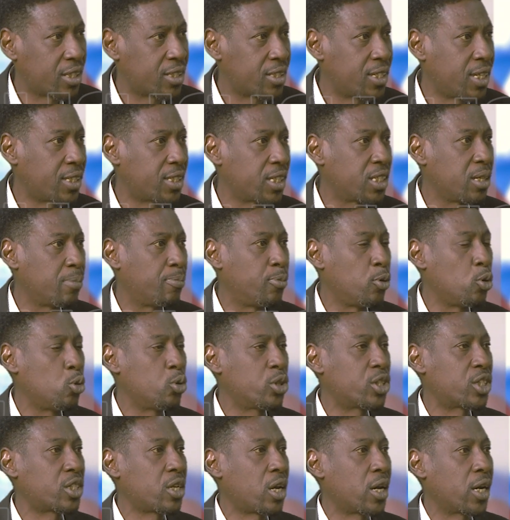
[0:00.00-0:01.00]
City, the blue
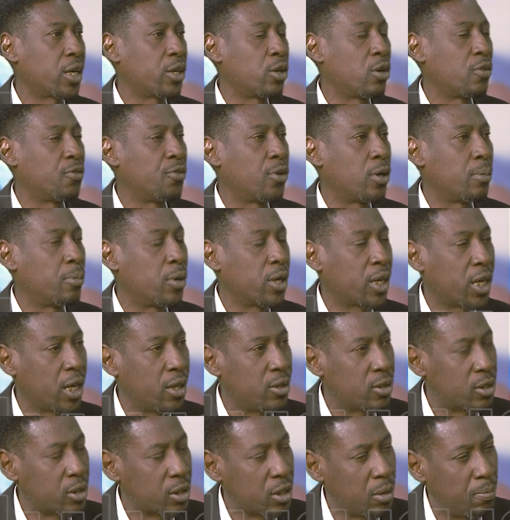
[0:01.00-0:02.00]
side of
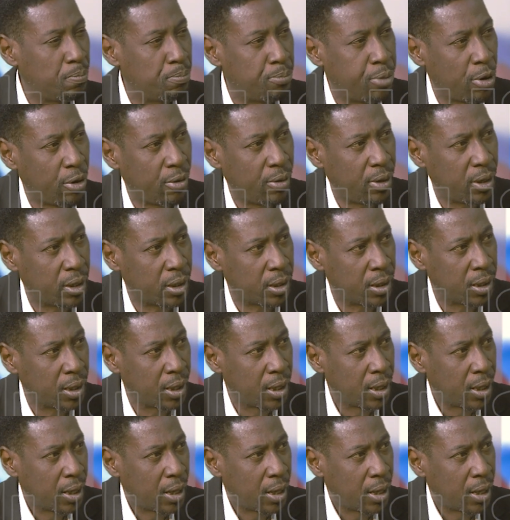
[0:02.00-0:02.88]
against Burnley.